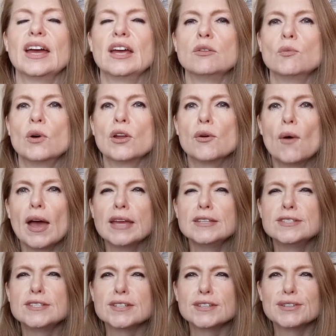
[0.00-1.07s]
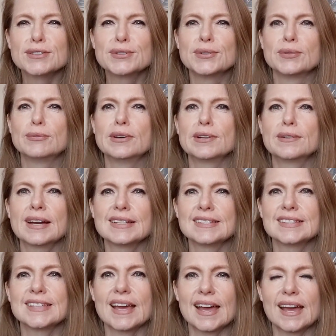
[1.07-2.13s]
And what do I do? What do I
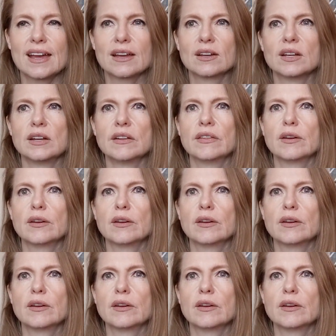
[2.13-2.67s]
say?